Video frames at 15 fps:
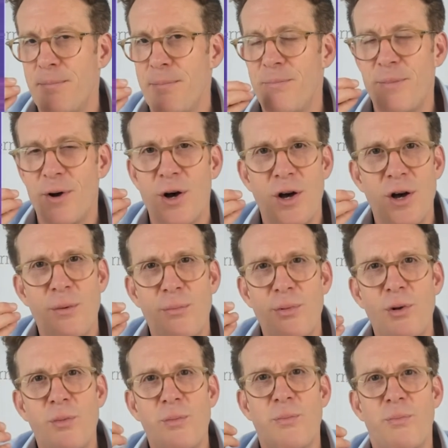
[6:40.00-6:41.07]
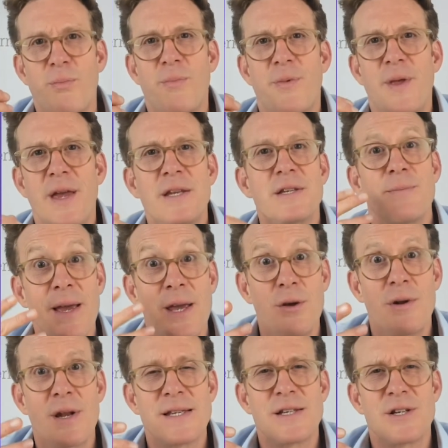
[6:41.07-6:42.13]
herbal thing to make you
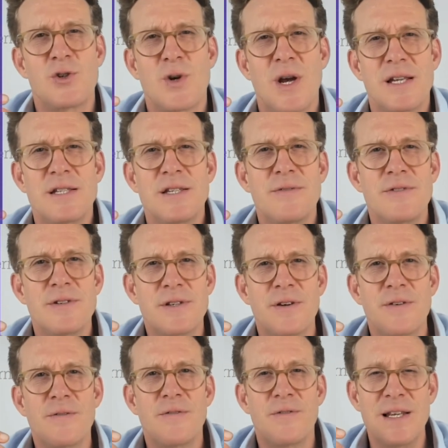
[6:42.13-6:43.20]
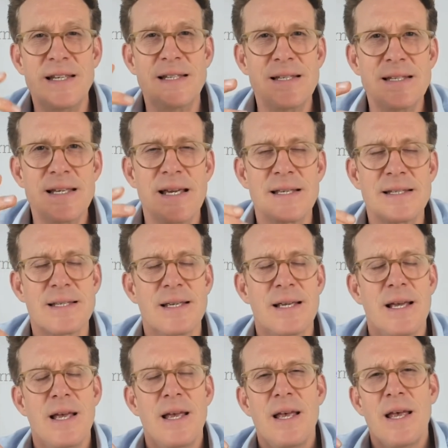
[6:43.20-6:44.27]
less attractive to fleas and ticks,
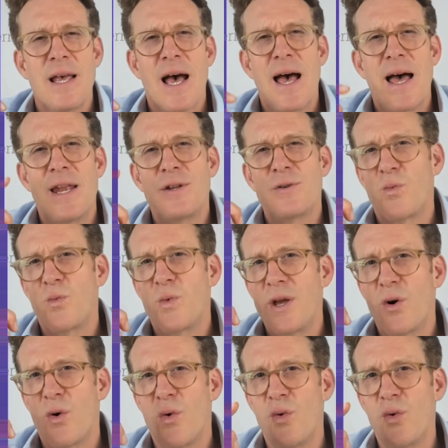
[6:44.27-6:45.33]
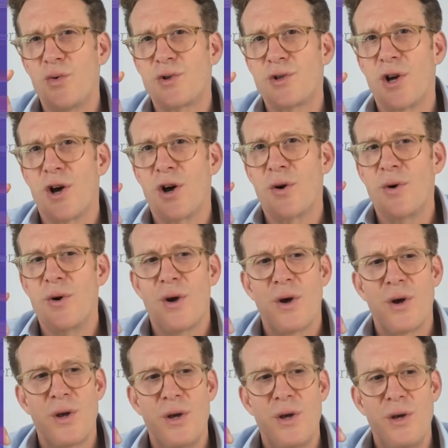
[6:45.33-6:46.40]
and we also
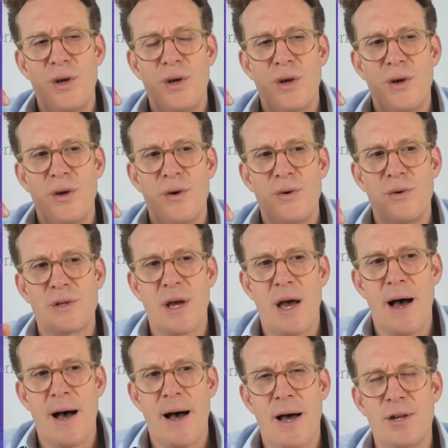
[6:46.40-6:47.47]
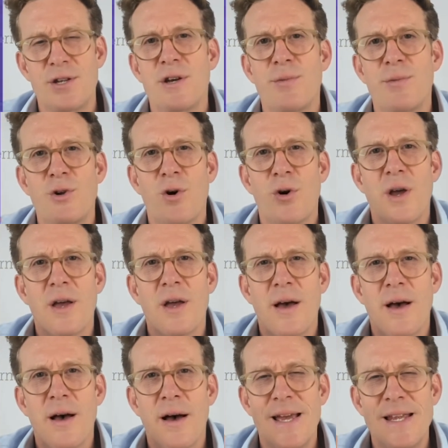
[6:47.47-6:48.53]
use ProDog
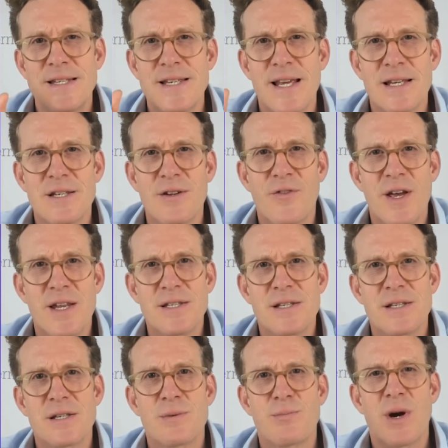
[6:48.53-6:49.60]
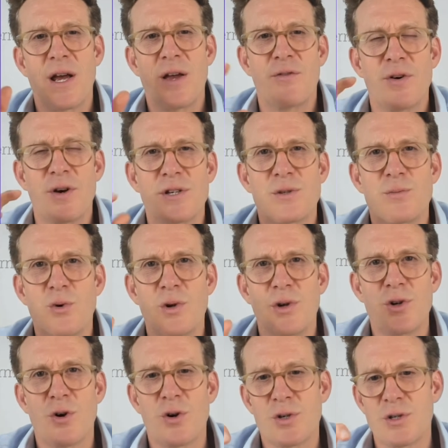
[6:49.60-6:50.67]
insect defense spray for smaller
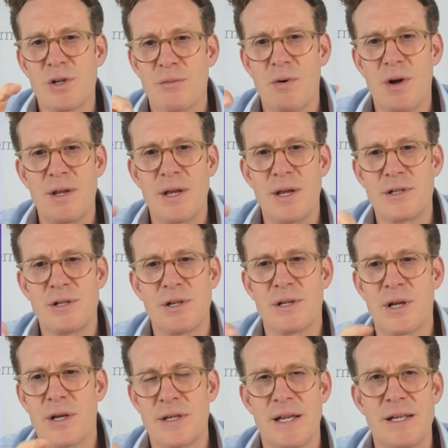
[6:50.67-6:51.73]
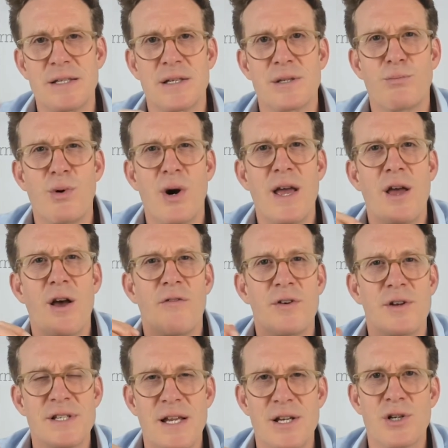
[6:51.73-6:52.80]
dogs. It's a spray of
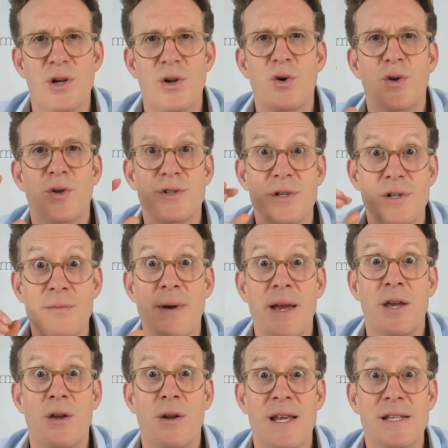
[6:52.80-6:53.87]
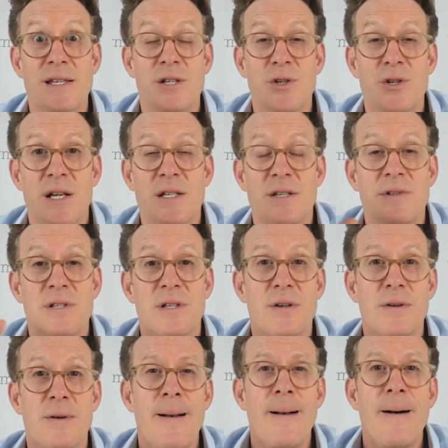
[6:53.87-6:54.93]
essential oils to make you less attractive to
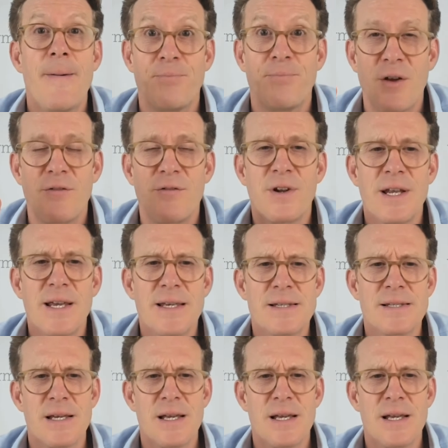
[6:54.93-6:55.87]
fleas.